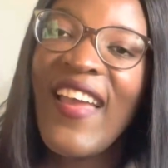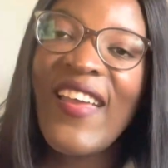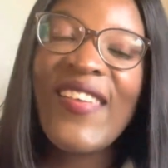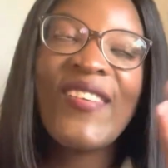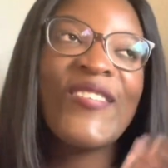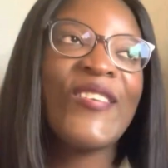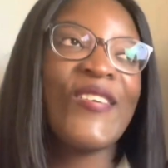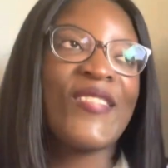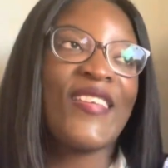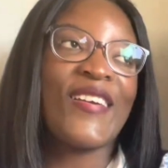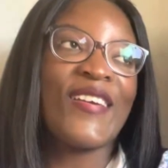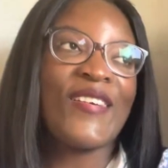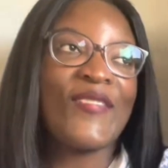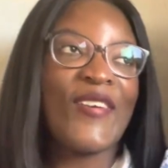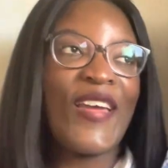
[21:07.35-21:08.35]
You know,
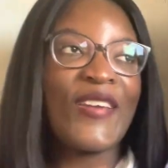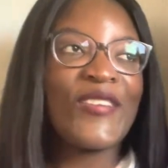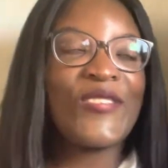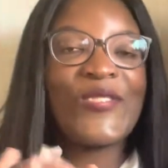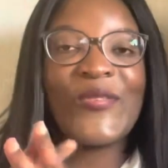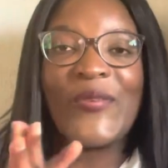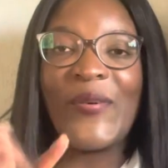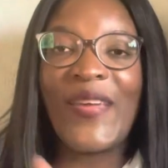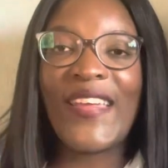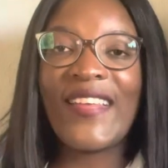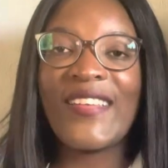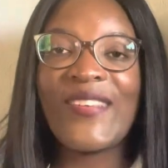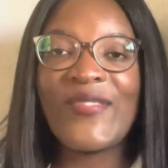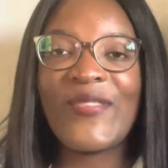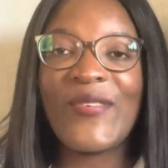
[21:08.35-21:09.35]
the attitude we were
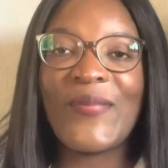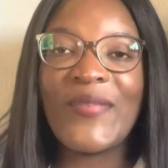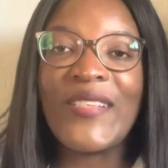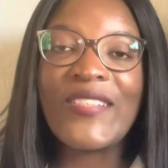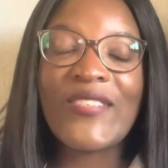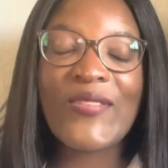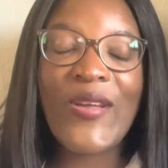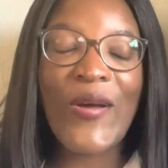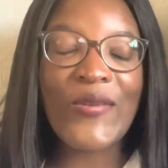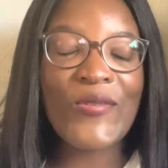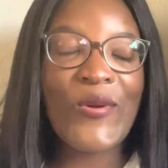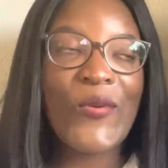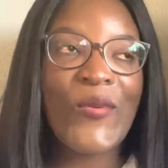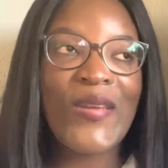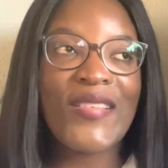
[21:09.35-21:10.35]
getting from nurse. So I was
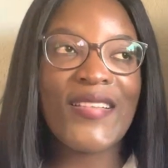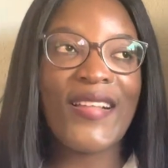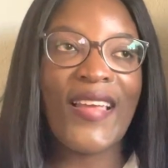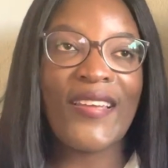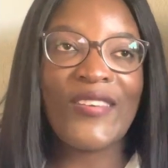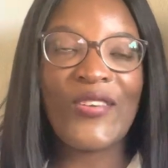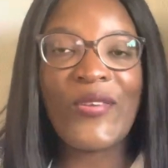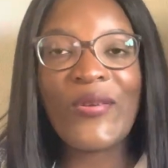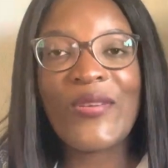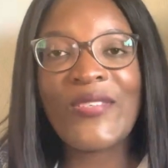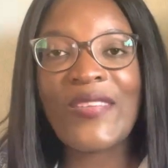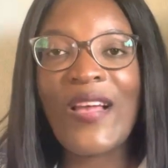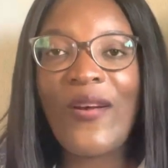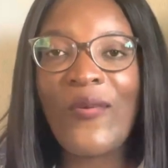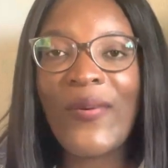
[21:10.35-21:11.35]
always like curious,
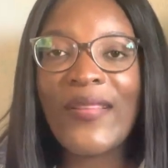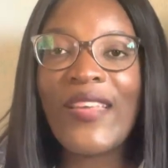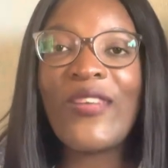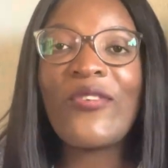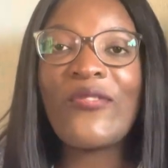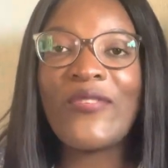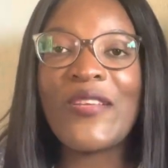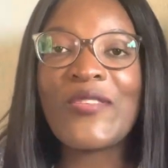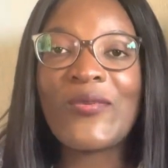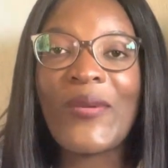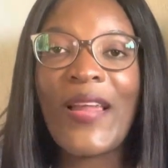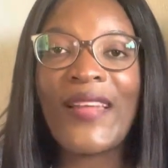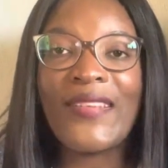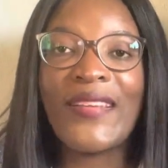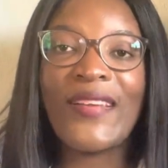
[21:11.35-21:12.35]
what kind of nurse will
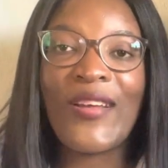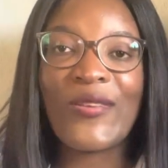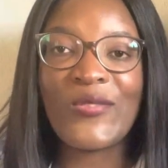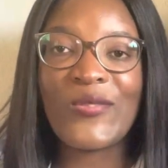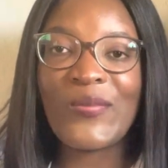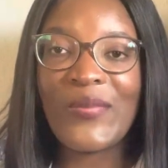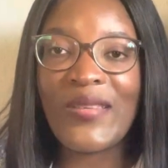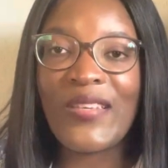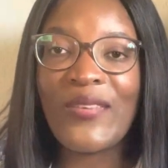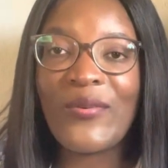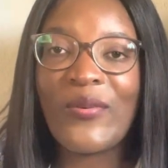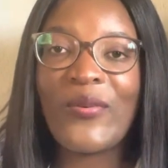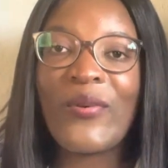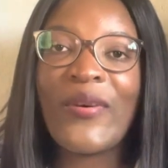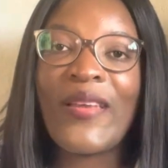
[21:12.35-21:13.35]
I turn out to be
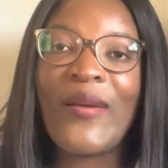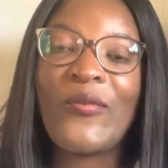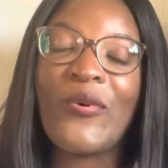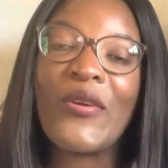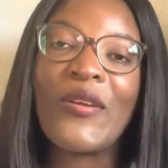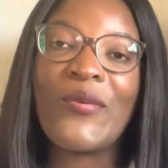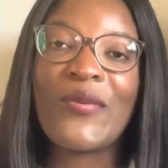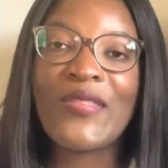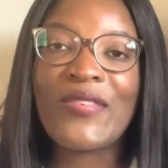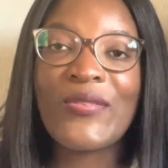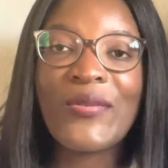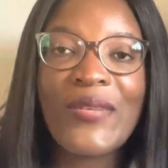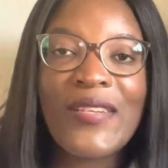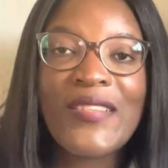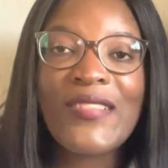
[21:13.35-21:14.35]
when I'm working with
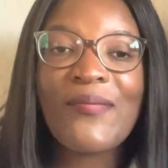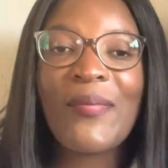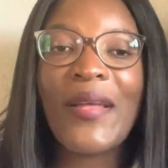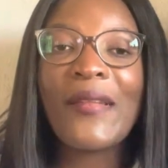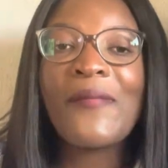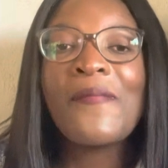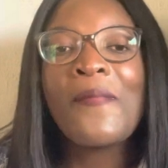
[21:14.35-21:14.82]
students. But